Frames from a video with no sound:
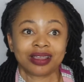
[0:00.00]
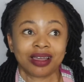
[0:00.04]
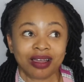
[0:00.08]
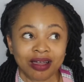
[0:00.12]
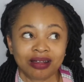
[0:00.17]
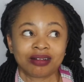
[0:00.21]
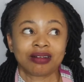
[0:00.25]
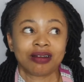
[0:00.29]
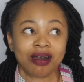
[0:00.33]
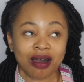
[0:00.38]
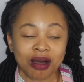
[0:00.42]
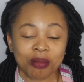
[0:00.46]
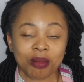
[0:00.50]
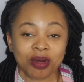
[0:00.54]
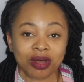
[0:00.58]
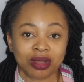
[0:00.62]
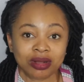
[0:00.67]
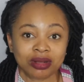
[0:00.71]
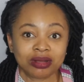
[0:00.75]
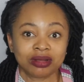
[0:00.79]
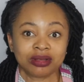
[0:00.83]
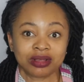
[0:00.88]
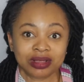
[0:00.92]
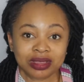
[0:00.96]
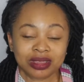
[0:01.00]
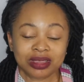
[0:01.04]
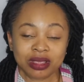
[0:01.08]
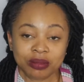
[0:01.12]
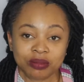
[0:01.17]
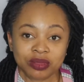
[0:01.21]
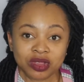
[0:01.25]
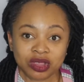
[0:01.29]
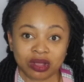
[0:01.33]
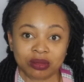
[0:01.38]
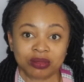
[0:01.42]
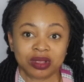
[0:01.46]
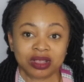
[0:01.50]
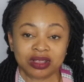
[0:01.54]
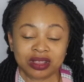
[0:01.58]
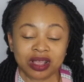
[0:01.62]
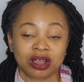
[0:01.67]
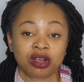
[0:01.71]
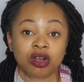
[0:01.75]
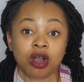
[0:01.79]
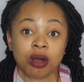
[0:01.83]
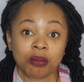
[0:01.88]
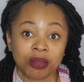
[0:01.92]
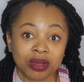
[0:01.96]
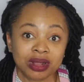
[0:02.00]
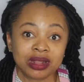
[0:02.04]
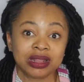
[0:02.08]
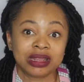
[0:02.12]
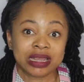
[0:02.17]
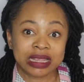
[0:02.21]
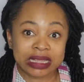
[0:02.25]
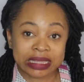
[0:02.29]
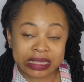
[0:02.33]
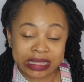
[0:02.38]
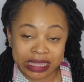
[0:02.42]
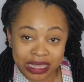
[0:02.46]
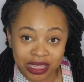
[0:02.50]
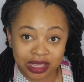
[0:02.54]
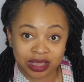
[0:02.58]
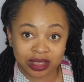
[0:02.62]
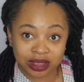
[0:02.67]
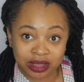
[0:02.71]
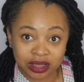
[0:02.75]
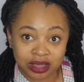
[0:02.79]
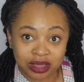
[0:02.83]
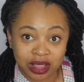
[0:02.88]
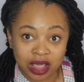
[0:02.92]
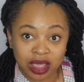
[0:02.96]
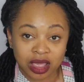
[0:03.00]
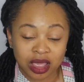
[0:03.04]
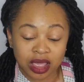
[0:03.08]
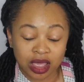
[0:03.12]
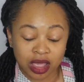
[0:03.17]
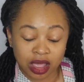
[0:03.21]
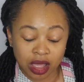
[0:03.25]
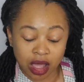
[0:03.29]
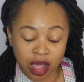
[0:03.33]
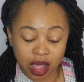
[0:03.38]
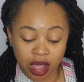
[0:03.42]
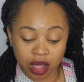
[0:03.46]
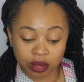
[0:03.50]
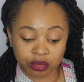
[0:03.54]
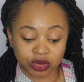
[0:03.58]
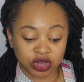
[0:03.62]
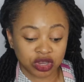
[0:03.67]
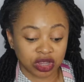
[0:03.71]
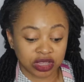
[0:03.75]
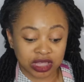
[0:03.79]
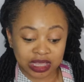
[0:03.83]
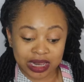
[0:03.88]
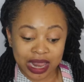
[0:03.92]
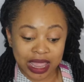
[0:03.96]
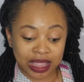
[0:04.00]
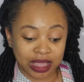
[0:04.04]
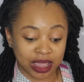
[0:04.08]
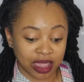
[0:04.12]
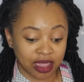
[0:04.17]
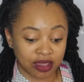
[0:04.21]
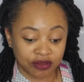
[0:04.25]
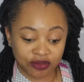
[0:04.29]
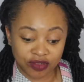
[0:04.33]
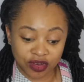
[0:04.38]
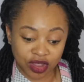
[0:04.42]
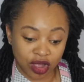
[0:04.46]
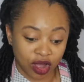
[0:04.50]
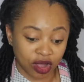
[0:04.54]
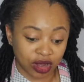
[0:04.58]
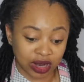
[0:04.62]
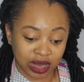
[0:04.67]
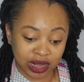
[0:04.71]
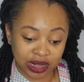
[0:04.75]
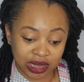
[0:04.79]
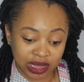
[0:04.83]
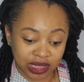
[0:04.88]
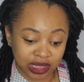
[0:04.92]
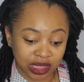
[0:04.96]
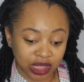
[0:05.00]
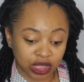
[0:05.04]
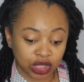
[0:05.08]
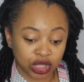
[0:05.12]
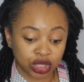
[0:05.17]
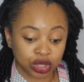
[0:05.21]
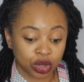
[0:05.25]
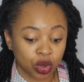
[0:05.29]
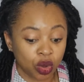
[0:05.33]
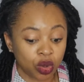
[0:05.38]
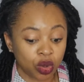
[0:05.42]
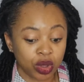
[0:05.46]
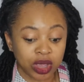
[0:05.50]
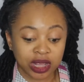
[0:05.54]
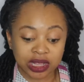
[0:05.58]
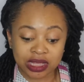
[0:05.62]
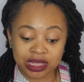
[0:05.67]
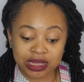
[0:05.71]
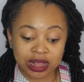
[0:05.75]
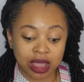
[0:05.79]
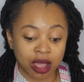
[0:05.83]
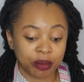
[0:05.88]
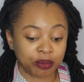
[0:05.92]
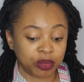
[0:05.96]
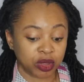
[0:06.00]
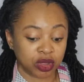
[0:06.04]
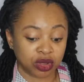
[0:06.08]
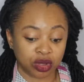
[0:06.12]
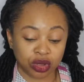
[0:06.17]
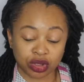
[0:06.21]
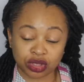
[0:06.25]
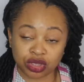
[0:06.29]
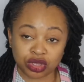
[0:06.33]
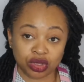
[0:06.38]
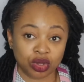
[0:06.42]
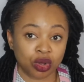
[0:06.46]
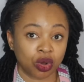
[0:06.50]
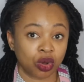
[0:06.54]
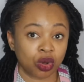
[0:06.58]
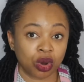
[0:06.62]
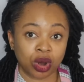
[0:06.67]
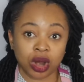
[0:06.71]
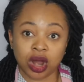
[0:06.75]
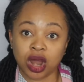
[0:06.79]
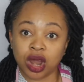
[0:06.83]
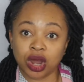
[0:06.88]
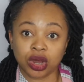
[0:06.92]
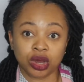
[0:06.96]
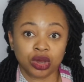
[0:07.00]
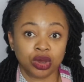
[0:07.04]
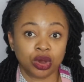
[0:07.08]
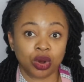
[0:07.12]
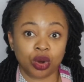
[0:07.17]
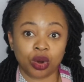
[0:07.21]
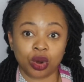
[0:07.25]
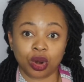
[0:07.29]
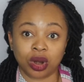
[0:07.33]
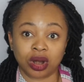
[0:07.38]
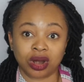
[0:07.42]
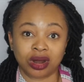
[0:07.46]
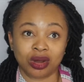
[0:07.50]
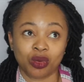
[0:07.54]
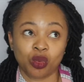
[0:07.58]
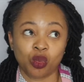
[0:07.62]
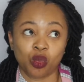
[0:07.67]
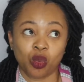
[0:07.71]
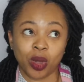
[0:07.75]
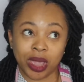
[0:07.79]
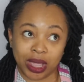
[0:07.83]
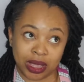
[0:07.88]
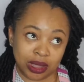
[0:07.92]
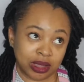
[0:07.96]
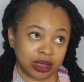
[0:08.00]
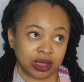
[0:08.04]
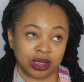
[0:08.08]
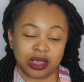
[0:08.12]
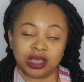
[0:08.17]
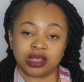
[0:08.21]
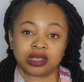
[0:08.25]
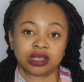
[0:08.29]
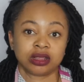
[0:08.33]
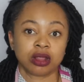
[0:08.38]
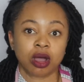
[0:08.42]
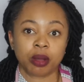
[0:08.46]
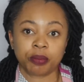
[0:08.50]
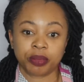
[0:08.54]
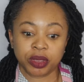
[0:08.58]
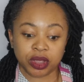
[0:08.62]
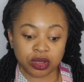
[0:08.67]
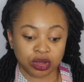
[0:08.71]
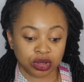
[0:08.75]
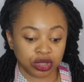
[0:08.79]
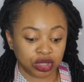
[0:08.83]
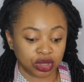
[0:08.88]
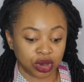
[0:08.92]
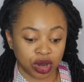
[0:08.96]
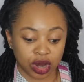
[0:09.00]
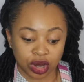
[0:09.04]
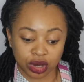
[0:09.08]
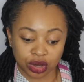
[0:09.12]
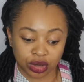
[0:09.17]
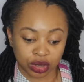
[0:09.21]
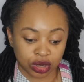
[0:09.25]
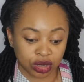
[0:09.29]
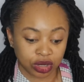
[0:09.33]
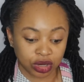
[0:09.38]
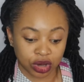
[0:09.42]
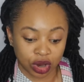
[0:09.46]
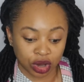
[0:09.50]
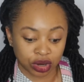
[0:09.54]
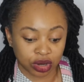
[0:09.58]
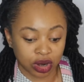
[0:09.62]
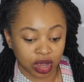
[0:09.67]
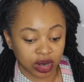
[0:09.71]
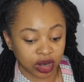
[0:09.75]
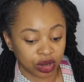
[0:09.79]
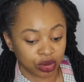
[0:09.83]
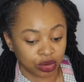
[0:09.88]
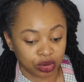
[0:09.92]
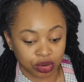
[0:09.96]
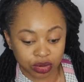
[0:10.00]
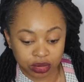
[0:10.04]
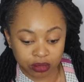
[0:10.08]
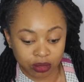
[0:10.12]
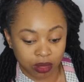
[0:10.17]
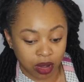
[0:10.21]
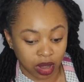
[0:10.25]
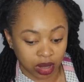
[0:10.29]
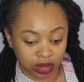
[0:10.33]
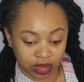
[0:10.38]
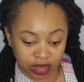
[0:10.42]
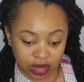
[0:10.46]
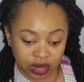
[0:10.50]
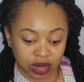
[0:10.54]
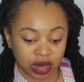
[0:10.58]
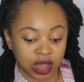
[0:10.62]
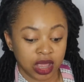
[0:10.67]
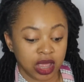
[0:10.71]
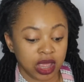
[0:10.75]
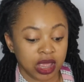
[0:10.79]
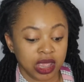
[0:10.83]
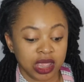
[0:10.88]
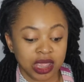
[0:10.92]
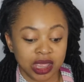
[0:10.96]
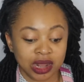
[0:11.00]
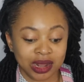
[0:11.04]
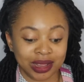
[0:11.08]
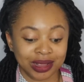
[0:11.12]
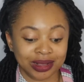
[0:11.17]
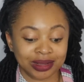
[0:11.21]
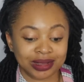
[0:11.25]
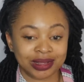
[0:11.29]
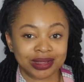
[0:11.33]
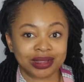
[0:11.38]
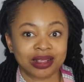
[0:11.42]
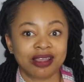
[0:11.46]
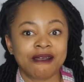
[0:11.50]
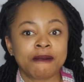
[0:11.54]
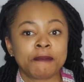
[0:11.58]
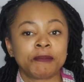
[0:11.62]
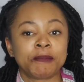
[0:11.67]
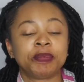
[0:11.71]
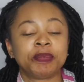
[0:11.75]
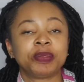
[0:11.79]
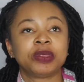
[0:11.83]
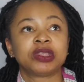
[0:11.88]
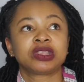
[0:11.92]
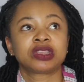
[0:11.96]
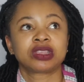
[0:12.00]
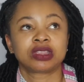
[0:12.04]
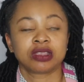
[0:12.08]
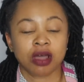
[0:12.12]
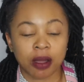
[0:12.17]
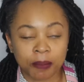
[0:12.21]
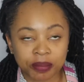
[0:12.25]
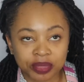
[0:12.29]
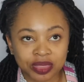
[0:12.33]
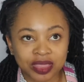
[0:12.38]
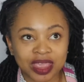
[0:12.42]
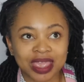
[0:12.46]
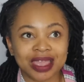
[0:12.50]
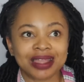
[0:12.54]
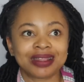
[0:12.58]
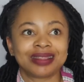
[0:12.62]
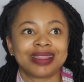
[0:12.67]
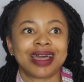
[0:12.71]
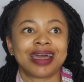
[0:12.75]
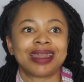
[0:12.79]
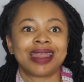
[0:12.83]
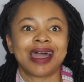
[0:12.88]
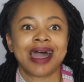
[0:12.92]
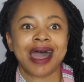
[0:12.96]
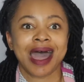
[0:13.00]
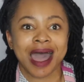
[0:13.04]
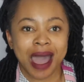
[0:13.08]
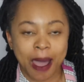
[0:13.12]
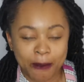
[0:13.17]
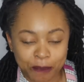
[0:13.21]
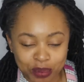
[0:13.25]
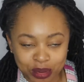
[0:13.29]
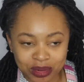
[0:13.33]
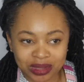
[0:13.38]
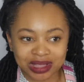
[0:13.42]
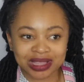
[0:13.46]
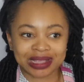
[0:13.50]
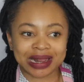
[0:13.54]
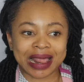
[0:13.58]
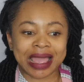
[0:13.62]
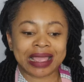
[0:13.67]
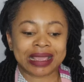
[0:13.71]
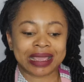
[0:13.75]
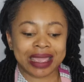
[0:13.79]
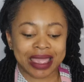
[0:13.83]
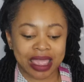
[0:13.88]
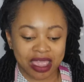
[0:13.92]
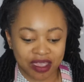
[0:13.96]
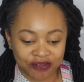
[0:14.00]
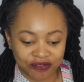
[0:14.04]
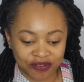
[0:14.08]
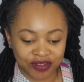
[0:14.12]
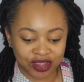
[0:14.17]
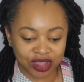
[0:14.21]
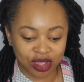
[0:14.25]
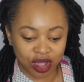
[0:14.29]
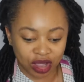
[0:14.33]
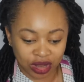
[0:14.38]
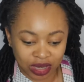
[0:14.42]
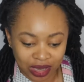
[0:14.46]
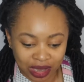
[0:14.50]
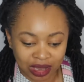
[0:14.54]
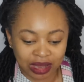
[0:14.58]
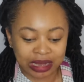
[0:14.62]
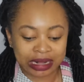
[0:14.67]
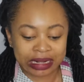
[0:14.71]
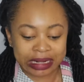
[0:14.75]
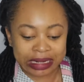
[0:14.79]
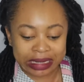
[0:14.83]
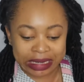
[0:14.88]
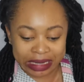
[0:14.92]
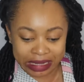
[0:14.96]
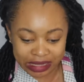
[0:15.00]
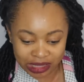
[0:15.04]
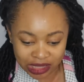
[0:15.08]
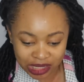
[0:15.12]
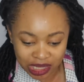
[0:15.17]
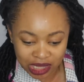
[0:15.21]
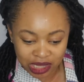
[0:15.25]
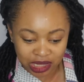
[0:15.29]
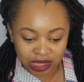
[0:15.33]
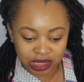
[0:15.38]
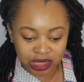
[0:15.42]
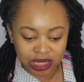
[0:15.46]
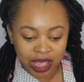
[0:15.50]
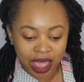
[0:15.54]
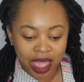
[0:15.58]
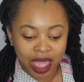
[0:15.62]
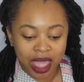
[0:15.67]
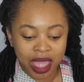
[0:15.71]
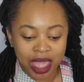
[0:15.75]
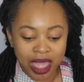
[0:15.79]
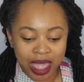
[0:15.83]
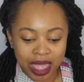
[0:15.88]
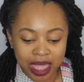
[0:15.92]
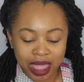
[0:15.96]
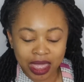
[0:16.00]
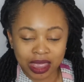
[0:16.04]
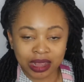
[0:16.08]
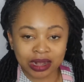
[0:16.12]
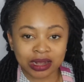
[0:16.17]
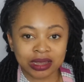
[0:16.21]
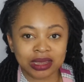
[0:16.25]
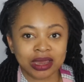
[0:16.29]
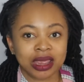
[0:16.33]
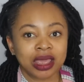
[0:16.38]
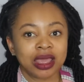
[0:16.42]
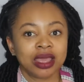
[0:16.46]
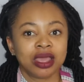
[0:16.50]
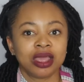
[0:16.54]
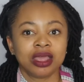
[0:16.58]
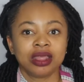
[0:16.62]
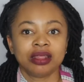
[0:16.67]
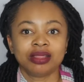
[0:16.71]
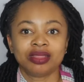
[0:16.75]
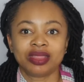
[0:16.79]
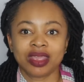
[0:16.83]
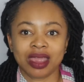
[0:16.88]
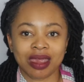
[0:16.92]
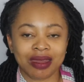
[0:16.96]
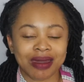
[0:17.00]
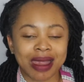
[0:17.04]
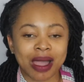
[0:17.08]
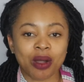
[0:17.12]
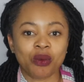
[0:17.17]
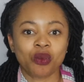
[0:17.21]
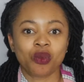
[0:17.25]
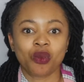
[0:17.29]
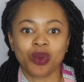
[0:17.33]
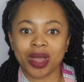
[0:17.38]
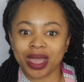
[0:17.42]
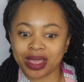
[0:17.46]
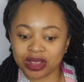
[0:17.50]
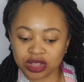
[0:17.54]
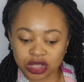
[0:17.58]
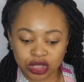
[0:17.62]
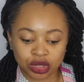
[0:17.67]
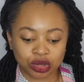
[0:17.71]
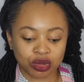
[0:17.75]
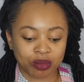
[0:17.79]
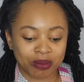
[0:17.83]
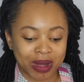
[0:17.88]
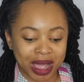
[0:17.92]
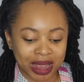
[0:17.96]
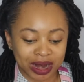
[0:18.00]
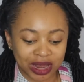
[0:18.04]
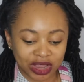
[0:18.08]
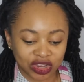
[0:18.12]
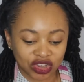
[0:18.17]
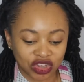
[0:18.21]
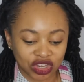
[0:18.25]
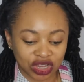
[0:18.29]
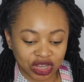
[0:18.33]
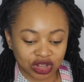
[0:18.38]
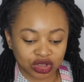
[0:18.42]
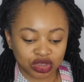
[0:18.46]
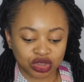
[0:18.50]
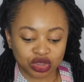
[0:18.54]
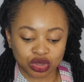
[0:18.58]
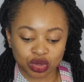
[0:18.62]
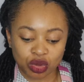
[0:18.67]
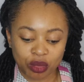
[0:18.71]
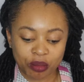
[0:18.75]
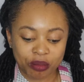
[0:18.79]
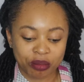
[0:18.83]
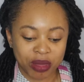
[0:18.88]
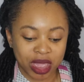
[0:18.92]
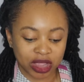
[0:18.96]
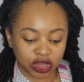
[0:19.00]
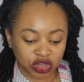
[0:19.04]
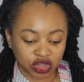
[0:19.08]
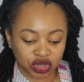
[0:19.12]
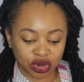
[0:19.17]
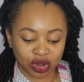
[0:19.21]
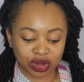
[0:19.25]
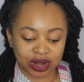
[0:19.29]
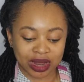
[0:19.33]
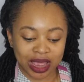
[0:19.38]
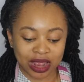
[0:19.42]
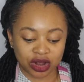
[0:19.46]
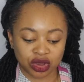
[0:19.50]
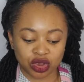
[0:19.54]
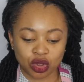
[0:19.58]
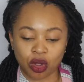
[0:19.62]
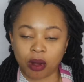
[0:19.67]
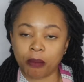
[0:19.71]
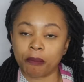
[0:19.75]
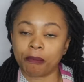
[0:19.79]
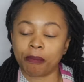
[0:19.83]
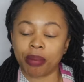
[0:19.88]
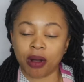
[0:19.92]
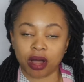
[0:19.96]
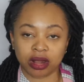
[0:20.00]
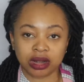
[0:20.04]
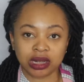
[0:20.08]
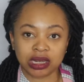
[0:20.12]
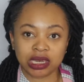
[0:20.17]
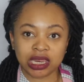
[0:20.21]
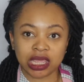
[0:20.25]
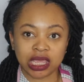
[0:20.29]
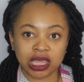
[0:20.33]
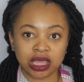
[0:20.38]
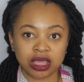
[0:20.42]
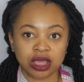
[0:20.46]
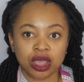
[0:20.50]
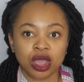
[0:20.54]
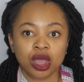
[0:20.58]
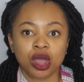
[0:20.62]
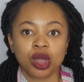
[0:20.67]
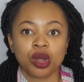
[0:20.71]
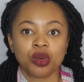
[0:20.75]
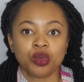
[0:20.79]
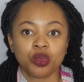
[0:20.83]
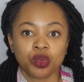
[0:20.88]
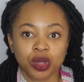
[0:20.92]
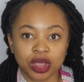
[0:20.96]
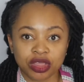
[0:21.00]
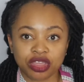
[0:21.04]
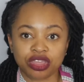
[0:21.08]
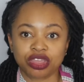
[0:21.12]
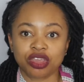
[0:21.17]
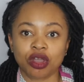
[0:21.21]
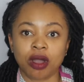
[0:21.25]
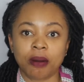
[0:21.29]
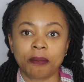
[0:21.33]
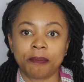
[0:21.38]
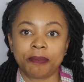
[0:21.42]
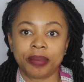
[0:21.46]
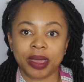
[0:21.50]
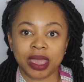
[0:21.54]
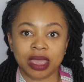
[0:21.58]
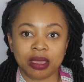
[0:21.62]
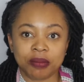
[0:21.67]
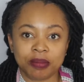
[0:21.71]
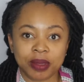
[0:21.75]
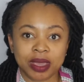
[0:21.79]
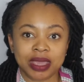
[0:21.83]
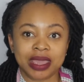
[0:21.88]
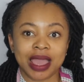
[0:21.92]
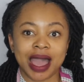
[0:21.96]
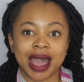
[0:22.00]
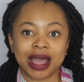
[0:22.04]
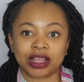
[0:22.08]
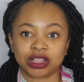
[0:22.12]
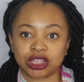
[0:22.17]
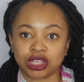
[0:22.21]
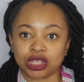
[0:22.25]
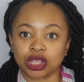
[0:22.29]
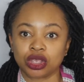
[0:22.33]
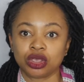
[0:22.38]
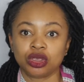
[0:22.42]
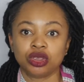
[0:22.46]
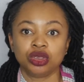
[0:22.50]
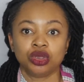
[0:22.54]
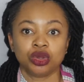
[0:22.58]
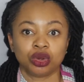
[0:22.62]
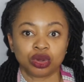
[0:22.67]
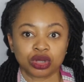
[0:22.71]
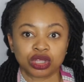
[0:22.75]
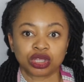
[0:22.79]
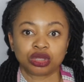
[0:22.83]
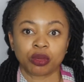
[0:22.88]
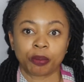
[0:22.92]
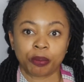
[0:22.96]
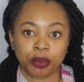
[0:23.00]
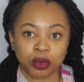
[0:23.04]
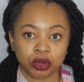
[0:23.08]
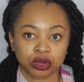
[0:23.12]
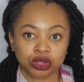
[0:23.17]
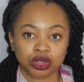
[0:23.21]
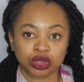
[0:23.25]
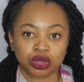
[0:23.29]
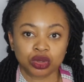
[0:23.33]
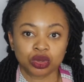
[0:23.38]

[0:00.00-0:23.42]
a common symptom. It's a common disease, just like every other disease. So it's not because you're weak. It's not because you're not a good mother. It is something that happens like every other disease, and there are ways to manage it to make sure that you're bonding with your baby as you're supposed